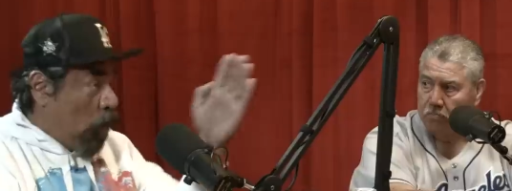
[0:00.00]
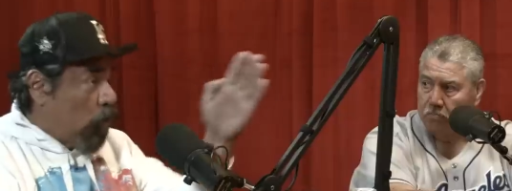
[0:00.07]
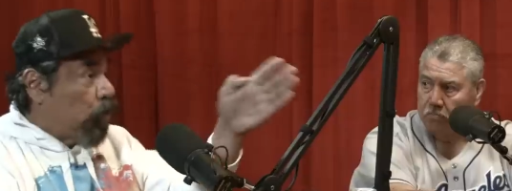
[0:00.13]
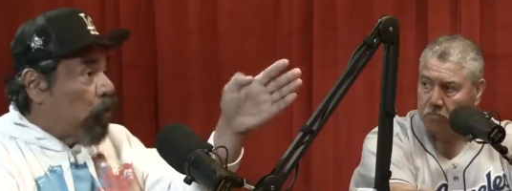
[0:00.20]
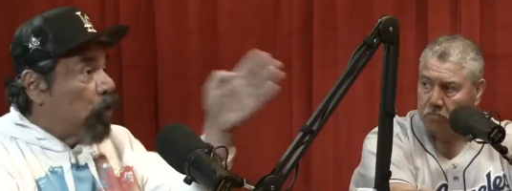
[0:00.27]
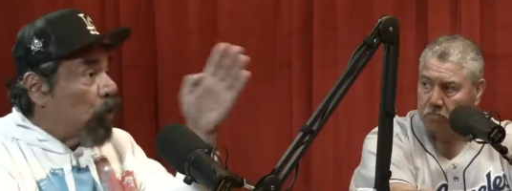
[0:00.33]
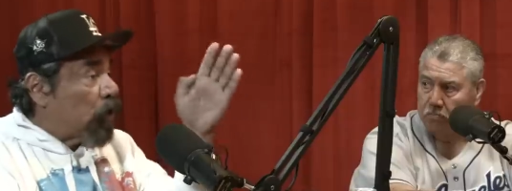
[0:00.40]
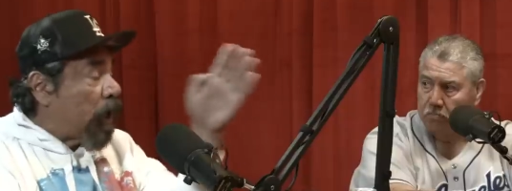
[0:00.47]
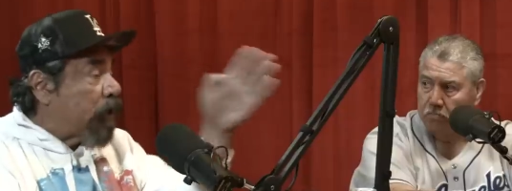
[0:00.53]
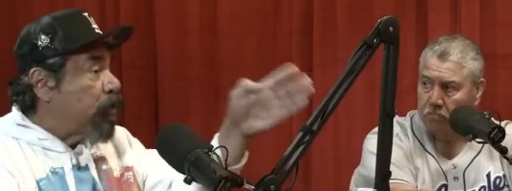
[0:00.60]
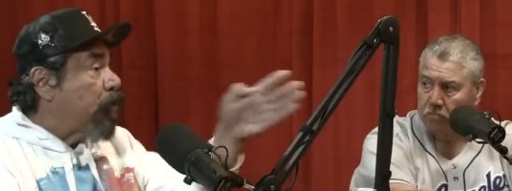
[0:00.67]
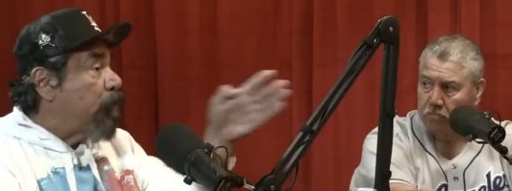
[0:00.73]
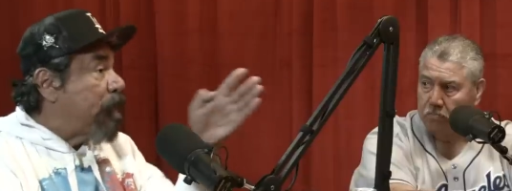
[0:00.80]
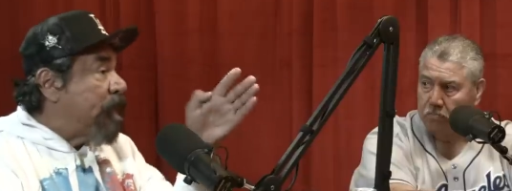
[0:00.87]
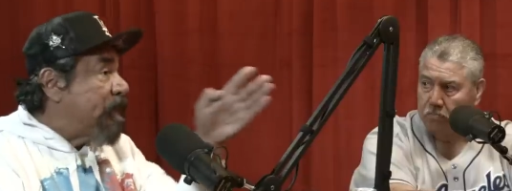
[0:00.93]
Speaker 1: look like you
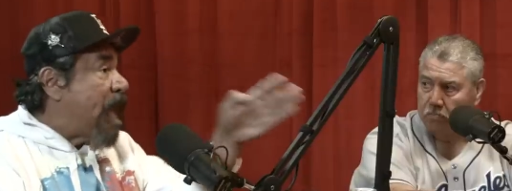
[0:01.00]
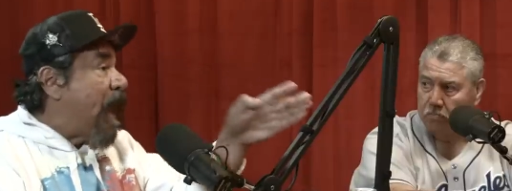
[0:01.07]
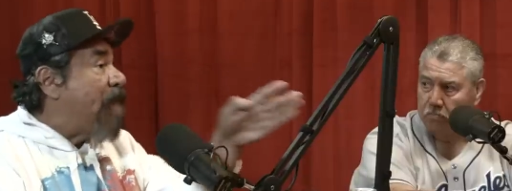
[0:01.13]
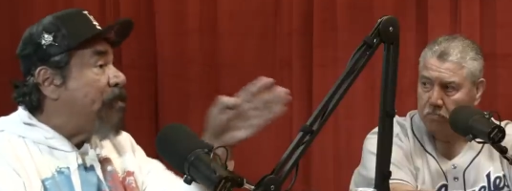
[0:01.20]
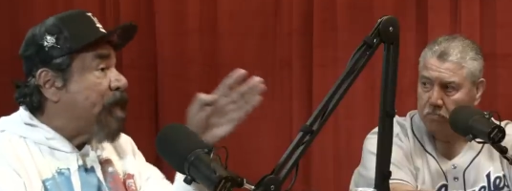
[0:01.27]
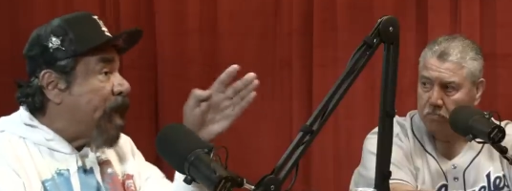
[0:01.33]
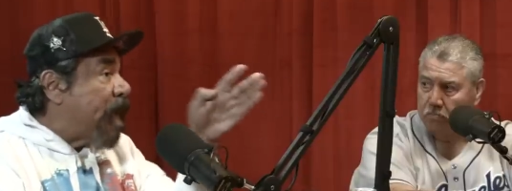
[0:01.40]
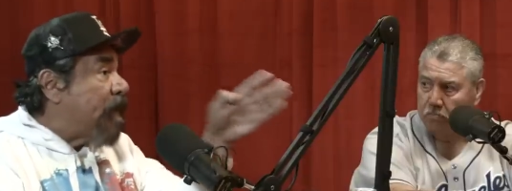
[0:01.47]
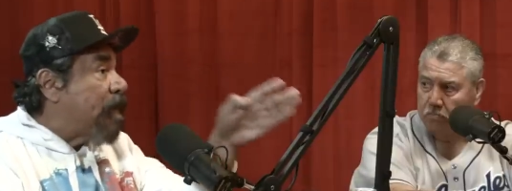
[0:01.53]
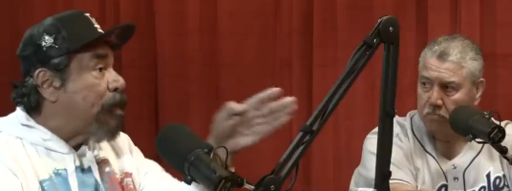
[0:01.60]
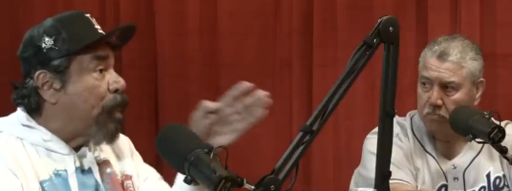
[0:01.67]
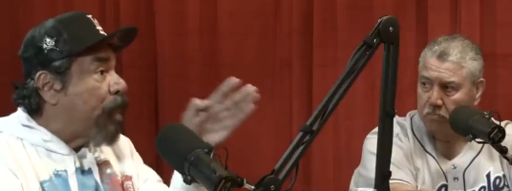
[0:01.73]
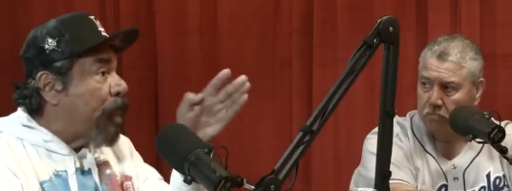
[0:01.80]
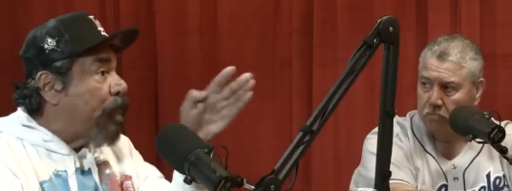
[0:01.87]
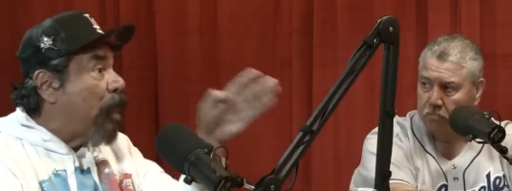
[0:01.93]
could be navigating
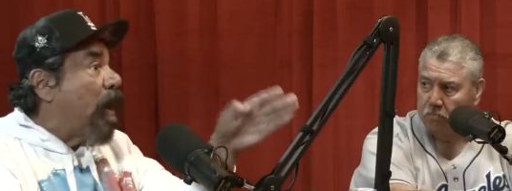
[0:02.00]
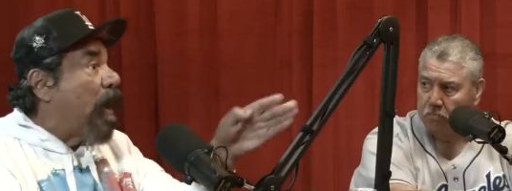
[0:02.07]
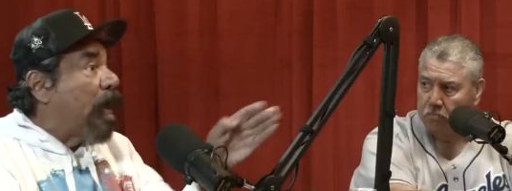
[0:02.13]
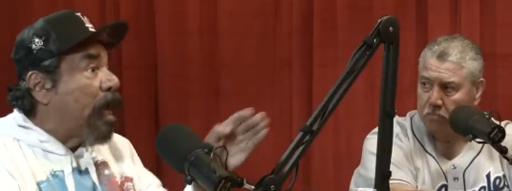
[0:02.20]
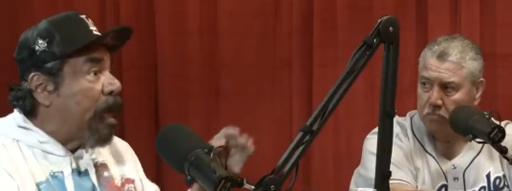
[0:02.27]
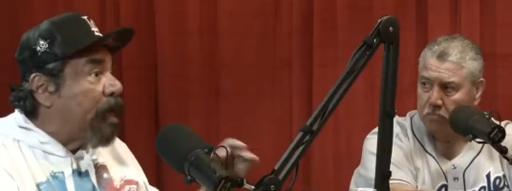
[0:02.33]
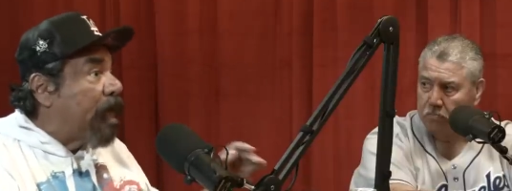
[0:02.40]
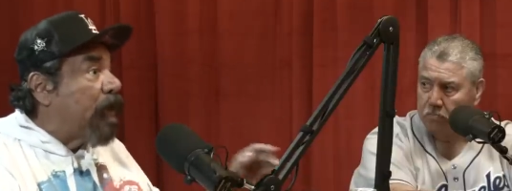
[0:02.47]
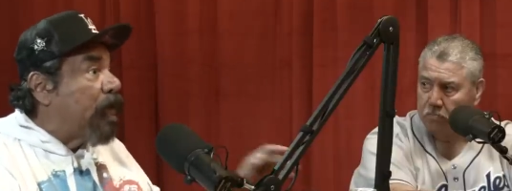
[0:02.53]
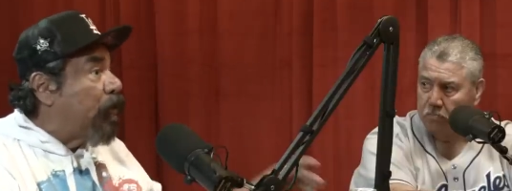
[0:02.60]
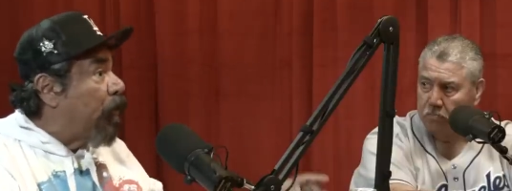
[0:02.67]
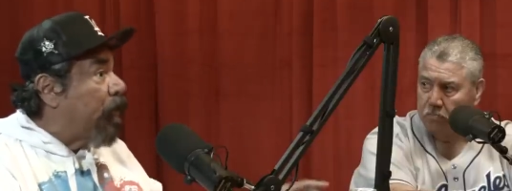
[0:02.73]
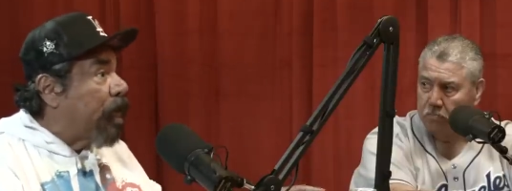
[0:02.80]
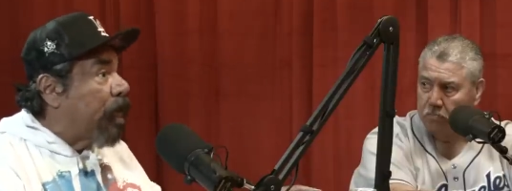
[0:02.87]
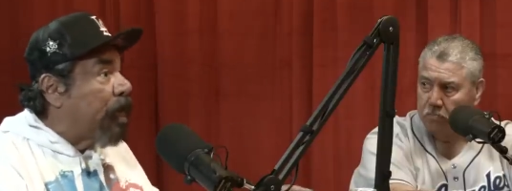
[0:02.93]
pretty well, and then
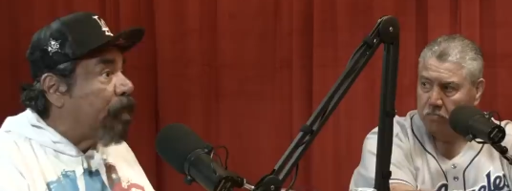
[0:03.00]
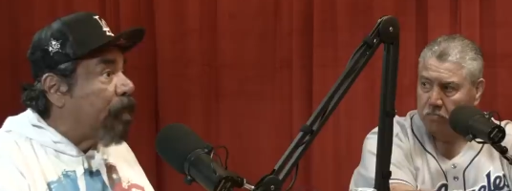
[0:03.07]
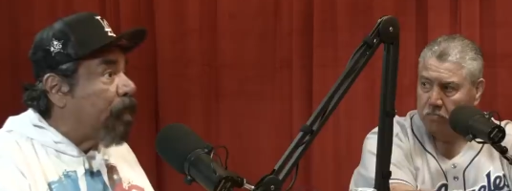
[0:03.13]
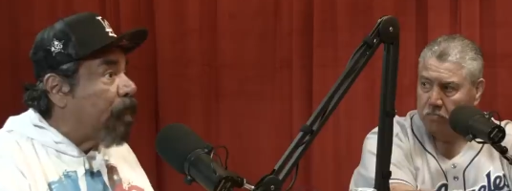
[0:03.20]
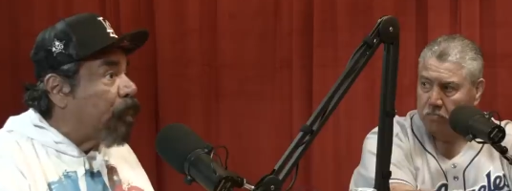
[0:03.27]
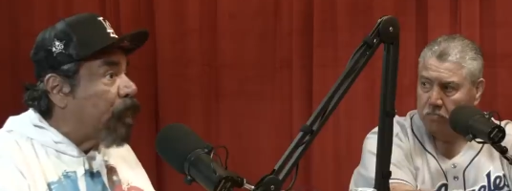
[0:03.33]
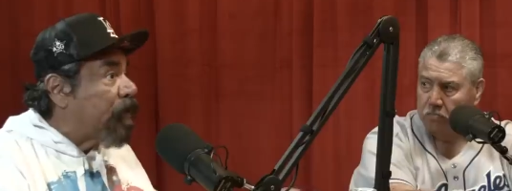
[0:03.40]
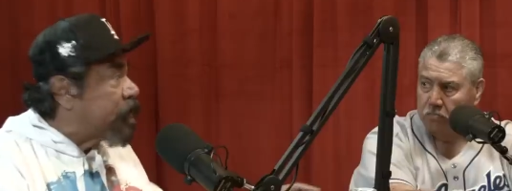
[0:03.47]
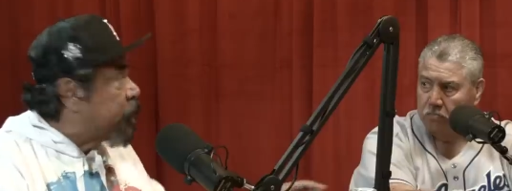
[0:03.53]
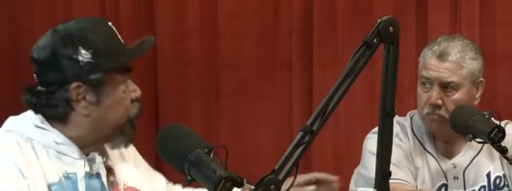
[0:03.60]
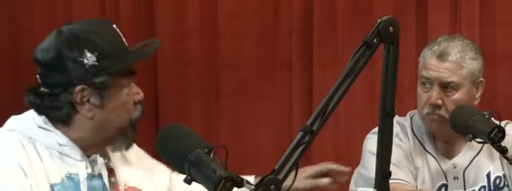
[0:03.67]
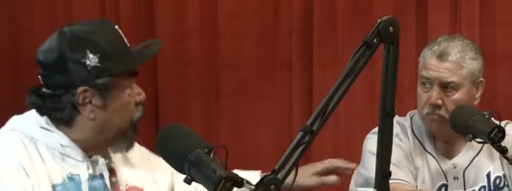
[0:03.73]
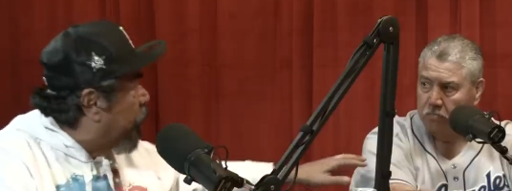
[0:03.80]
you're in the dressing room